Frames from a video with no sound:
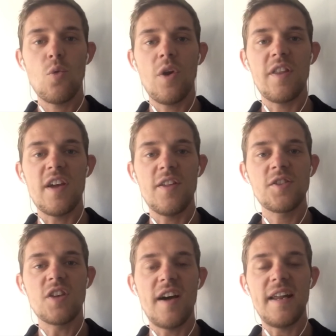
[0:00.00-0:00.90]
one of the other
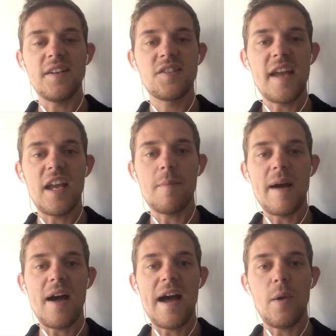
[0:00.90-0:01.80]
signings, saying
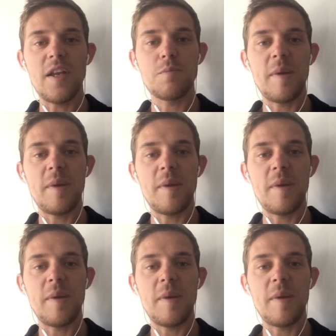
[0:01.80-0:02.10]
about how he's